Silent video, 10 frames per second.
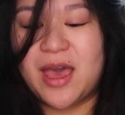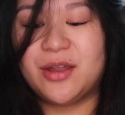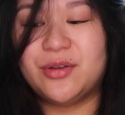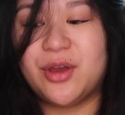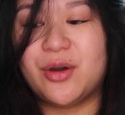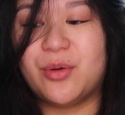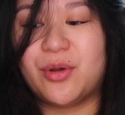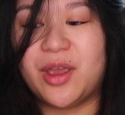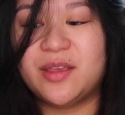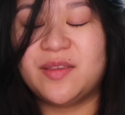I don't know.
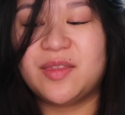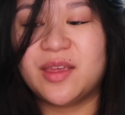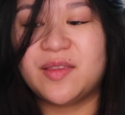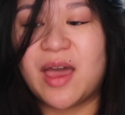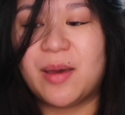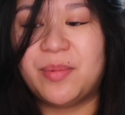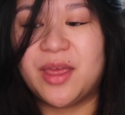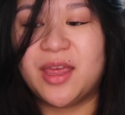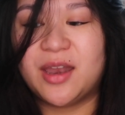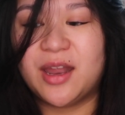Crazy things happen
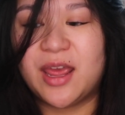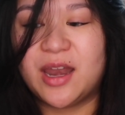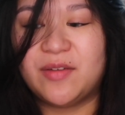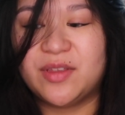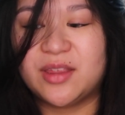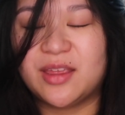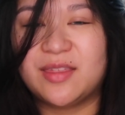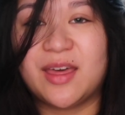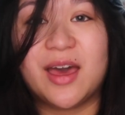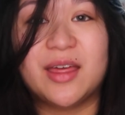and everything
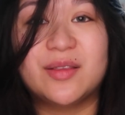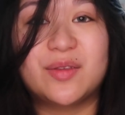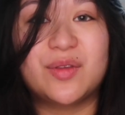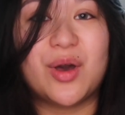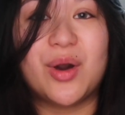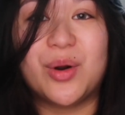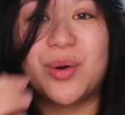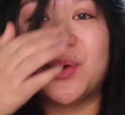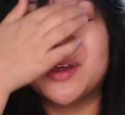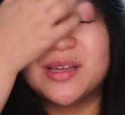like that.
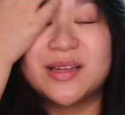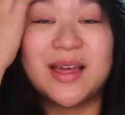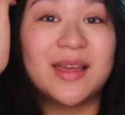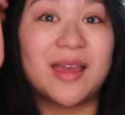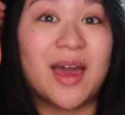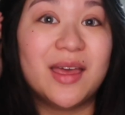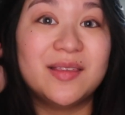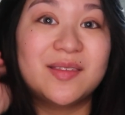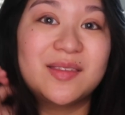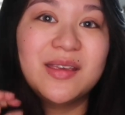So I
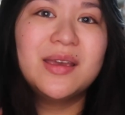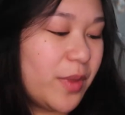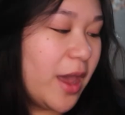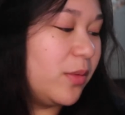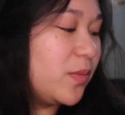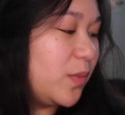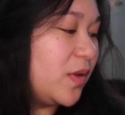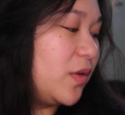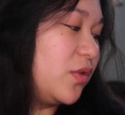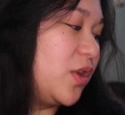guess I was
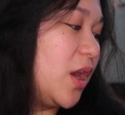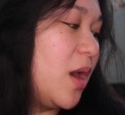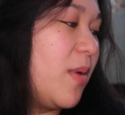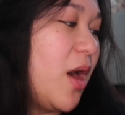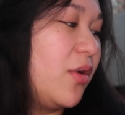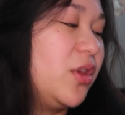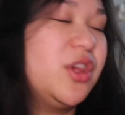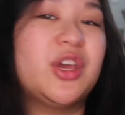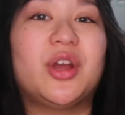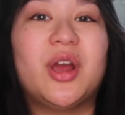researching about
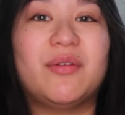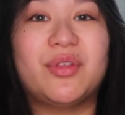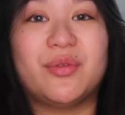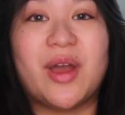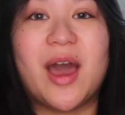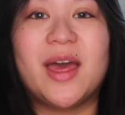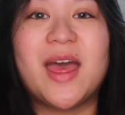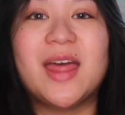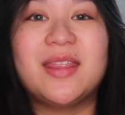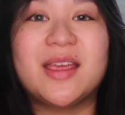Year of the Rat,
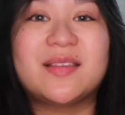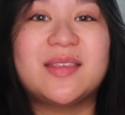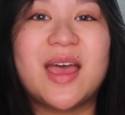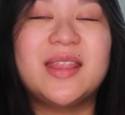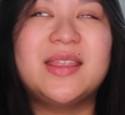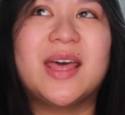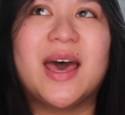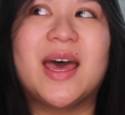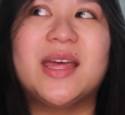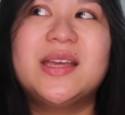and they said
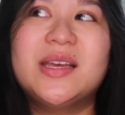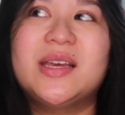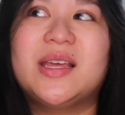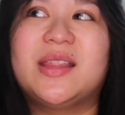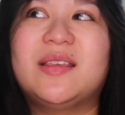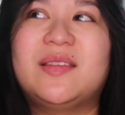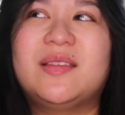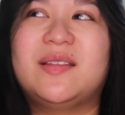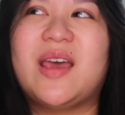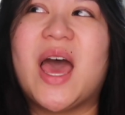that this is
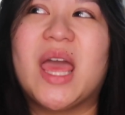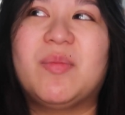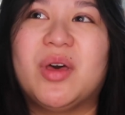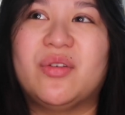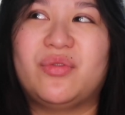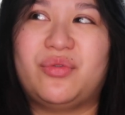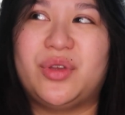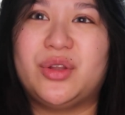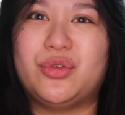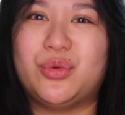a time of
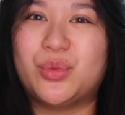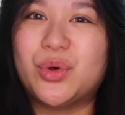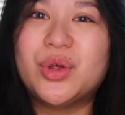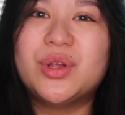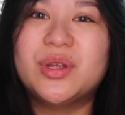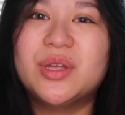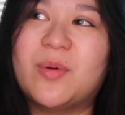renewal.